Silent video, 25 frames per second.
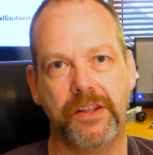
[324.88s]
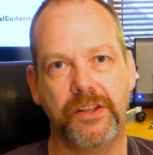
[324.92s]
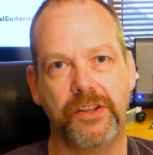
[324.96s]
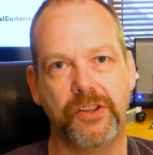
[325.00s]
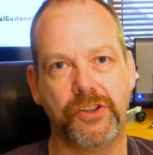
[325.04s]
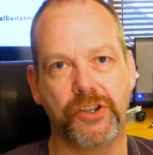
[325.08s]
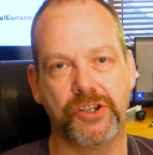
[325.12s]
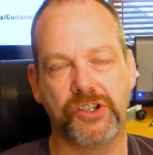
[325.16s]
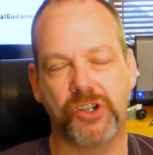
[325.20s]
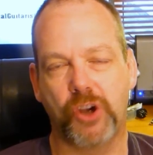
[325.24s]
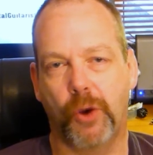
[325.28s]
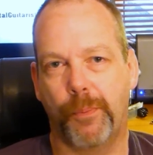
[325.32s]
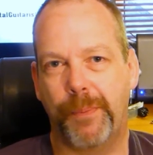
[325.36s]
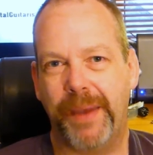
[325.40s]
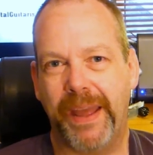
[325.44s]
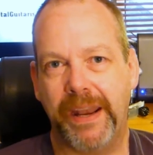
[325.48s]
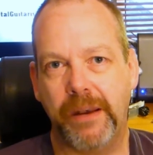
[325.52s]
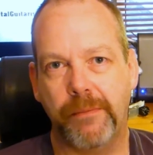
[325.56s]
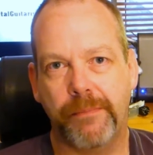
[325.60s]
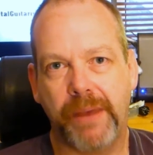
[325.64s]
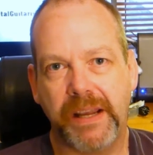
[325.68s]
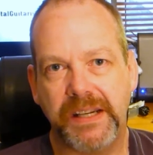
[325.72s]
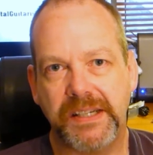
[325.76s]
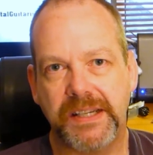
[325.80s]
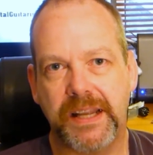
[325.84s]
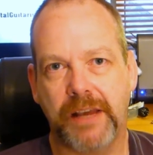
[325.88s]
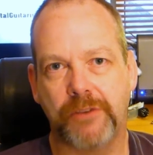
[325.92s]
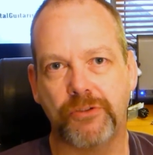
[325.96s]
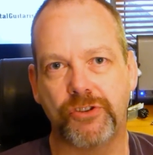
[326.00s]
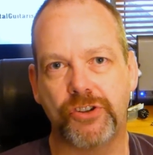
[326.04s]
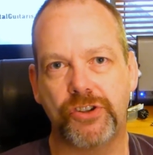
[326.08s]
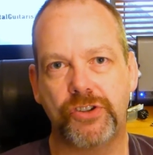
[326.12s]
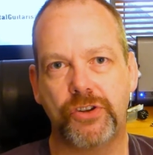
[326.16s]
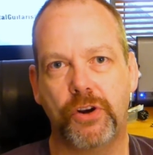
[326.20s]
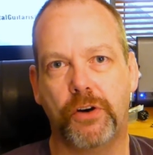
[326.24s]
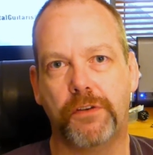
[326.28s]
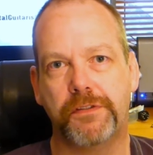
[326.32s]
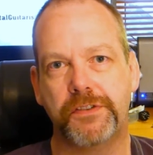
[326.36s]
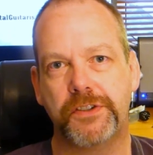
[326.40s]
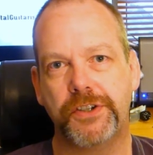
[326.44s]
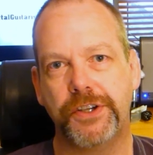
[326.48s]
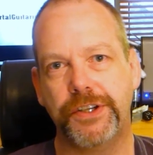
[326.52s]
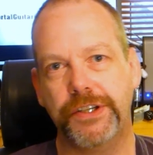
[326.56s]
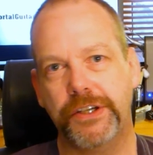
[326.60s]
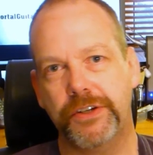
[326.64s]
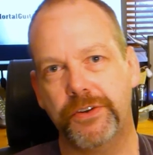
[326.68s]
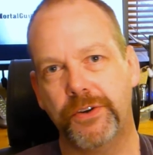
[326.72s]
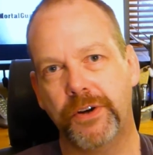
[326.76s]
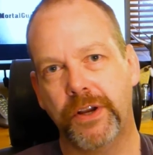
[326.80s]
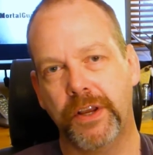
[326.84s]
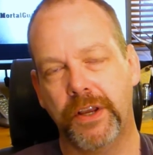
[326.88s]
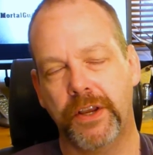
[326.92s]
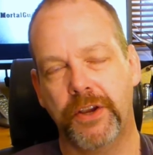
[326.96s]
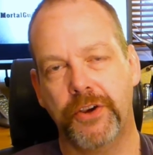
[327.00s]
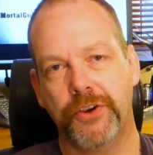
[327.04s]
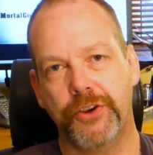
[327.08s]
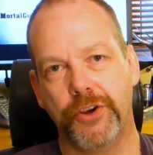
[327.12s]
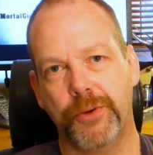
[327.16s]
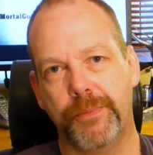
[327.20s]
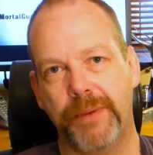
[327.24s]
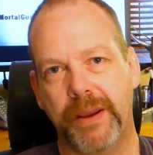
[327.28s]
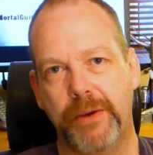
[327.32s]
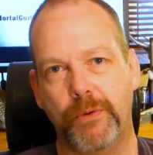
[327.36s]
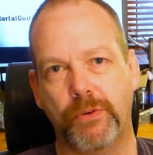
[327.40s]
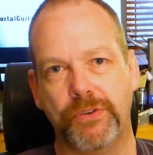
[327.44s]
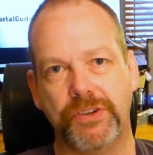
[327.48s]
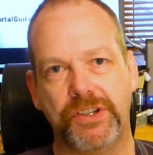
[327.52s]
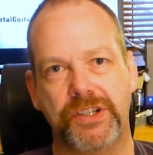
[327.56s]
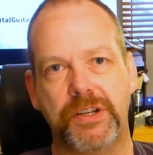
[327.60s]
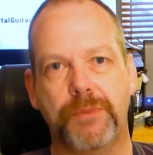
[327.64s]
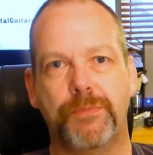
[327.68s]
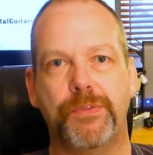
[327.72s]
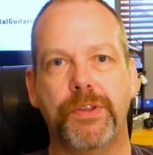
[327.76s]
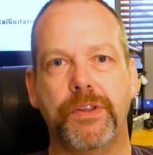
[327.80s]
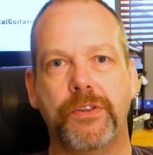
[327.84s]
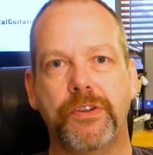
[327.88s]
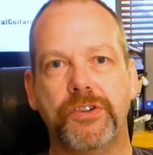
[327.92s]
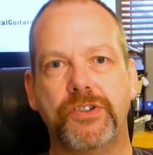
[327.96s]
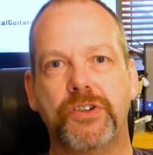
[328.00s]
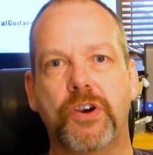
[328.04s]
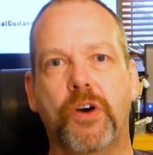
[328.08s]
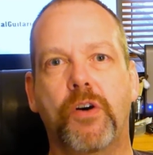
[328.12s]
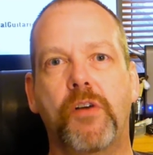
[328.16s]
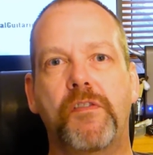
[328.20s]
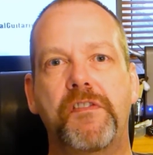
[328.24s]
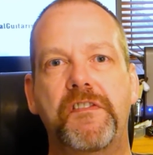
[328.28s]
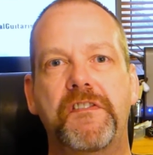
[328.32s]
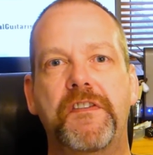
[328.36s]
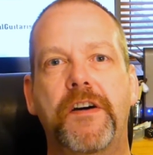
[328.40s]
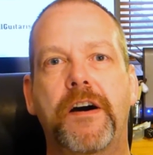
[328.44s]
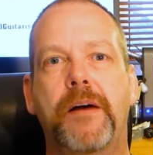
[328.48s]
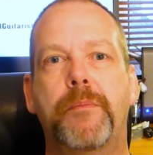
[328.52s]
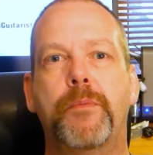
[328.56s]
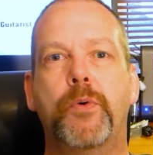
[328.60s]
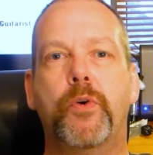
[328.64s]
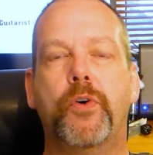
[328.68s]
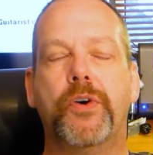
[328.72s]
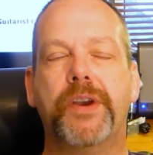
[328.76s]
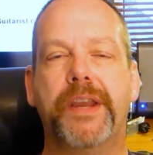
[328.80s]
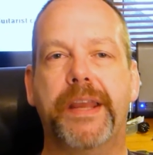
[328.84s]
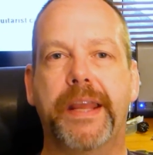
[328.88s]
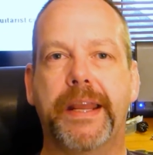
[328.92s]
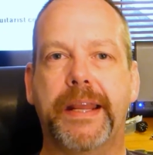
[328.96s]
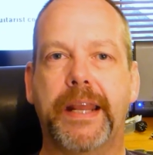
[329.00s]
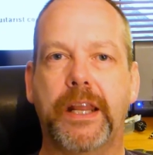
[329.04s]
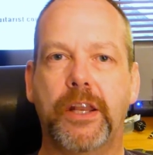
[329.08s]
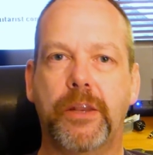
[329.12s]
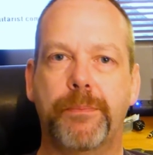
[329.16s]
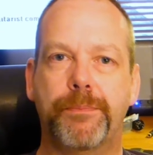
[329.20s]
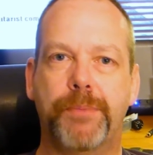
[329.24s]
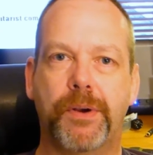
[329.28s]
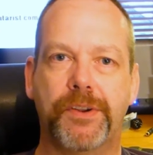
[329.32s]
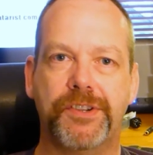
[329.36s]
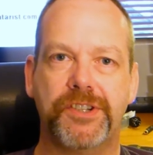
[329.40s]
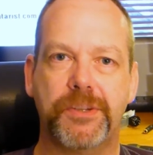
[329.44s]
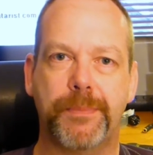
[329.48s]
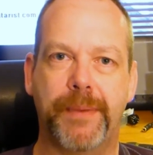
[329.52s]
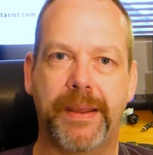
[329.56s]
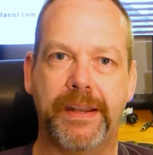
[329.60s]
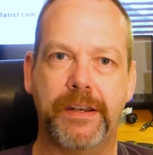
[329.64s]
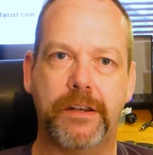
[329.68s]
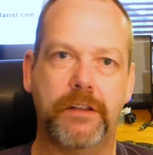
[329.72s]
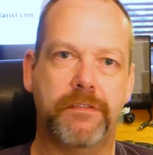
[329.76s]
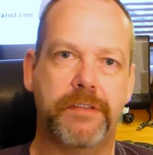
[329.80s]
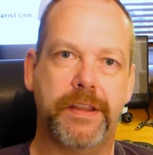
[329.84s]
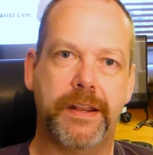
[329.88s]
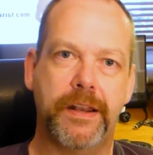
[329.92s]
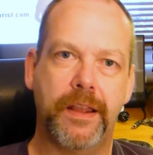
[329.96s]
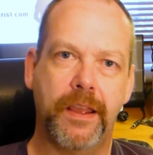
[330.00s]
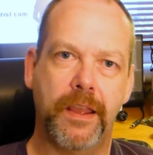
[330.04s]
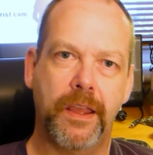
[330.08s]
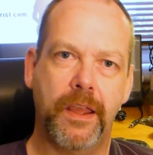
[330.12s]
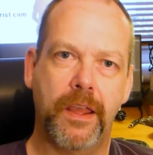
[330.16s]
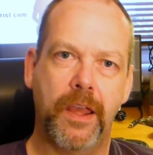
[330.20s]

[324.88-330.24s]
the top end may sound soft to you. You may want something that's got far more kick in the bottom end of it.